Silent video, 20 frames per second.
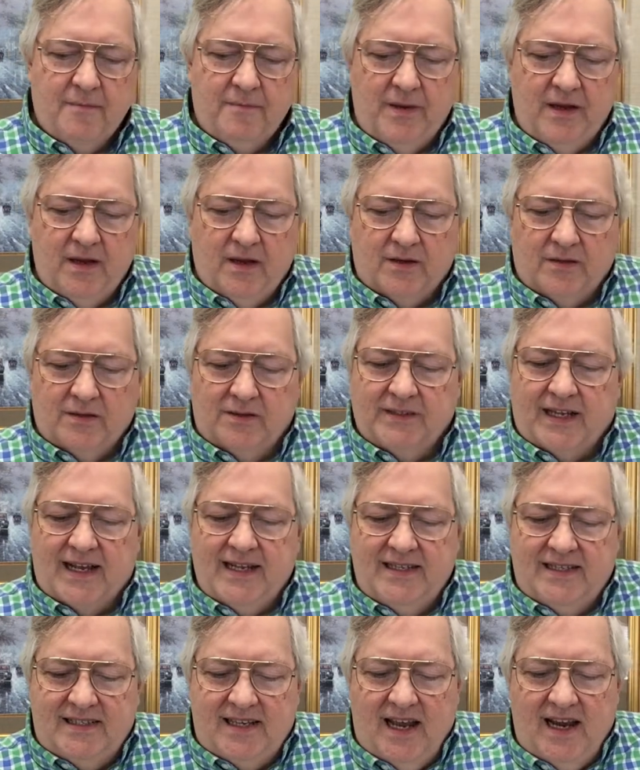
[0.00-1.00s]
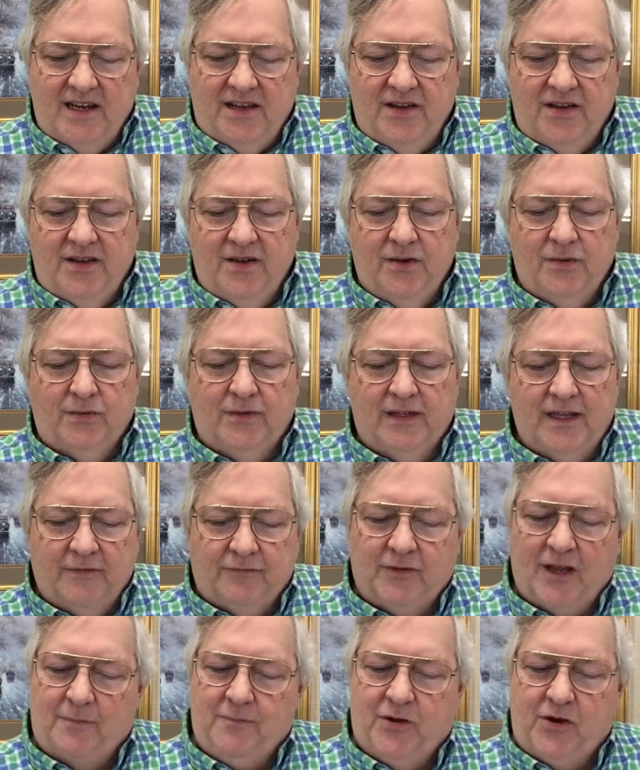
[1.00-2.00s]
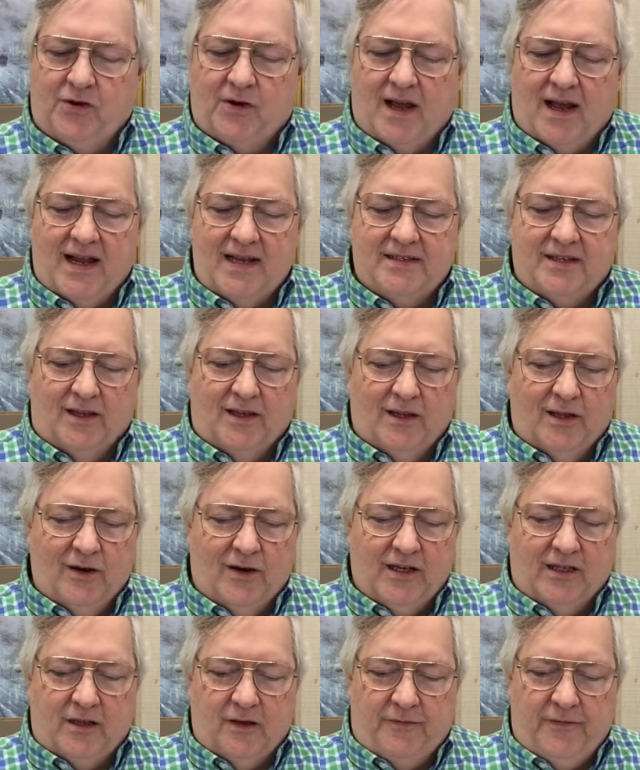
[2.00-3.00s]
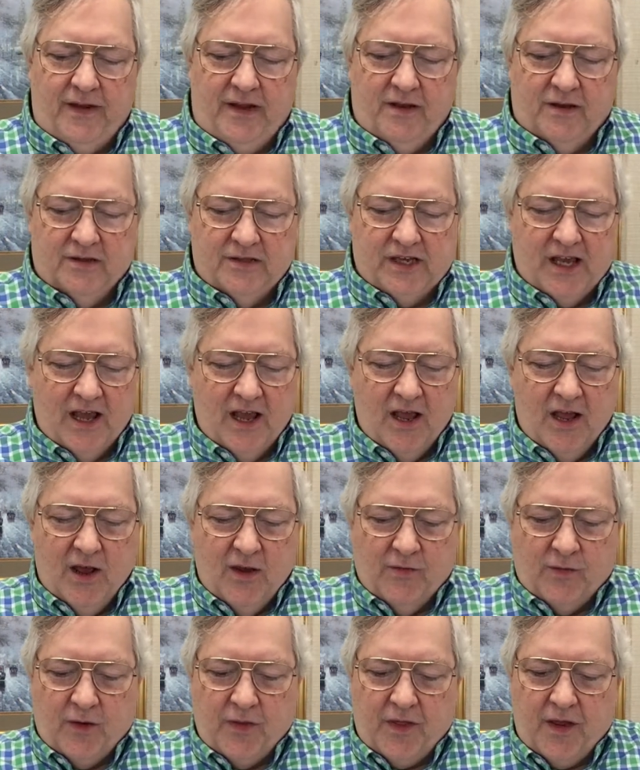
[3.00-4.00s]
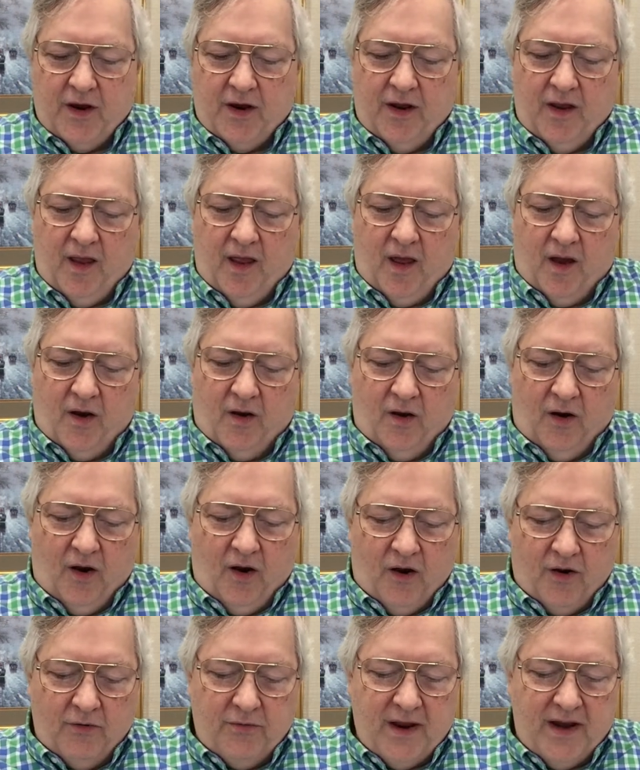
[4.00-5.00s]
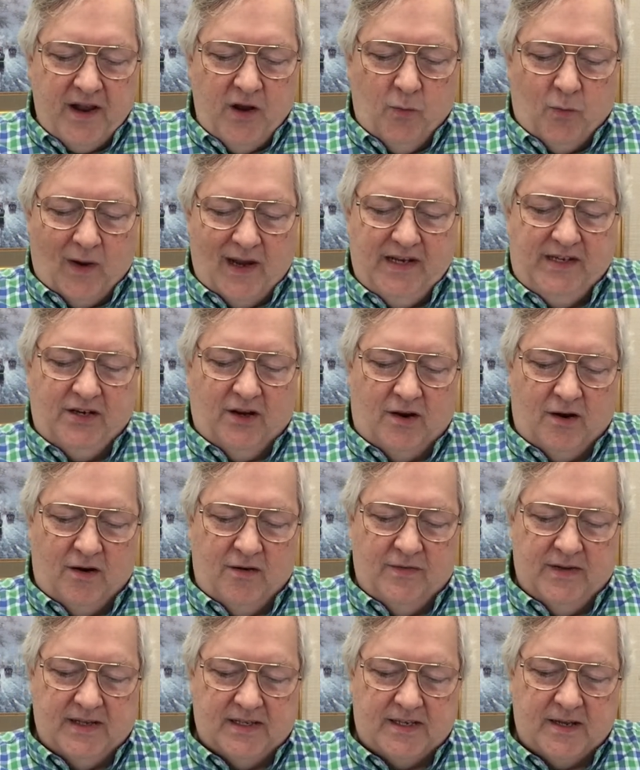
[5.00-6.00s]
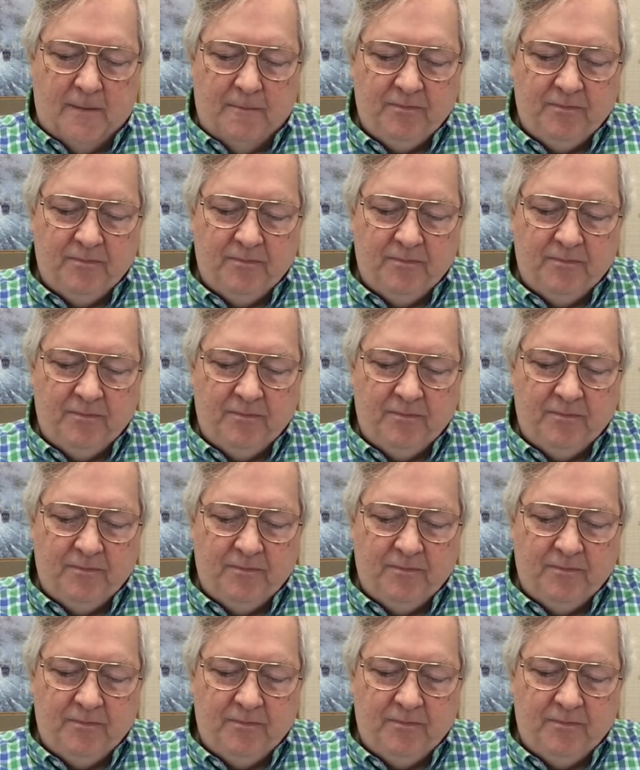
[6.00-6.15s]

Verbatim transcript: Behold, I say to you, lift up your eyes and look at the fields, for they are already white to harvest.